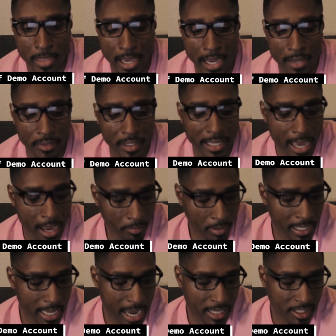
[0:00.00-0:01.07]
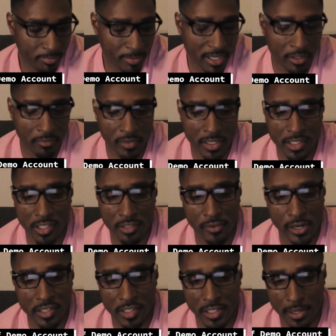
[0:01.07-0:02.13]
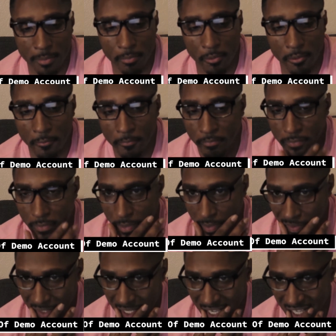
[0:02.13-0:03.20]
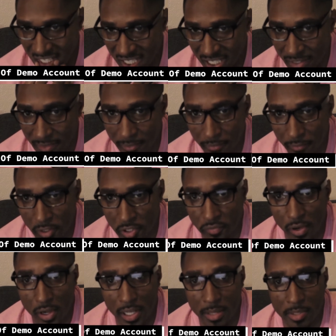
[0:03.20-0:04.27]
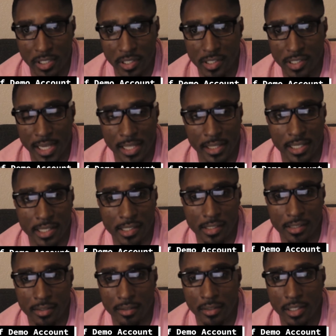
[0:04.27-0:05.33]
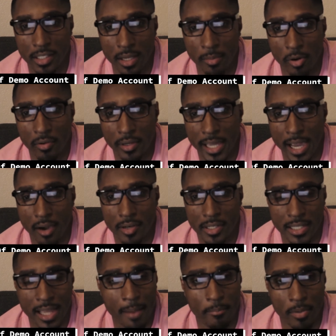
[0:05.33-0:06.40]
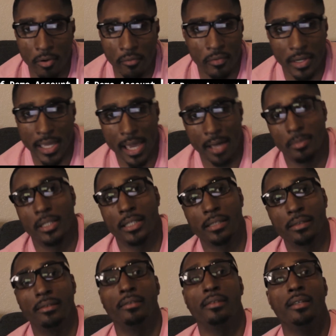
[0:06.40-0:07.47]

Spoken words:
And the gambling aspect of this is very simple. Okay, first of all, let me just say this. The demo account is not built for gambling.